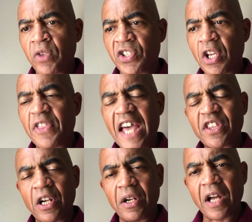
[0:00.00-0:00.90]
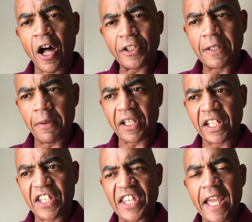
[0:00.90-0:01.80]
So that
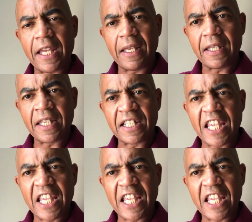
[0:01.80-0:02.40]
ultimately they can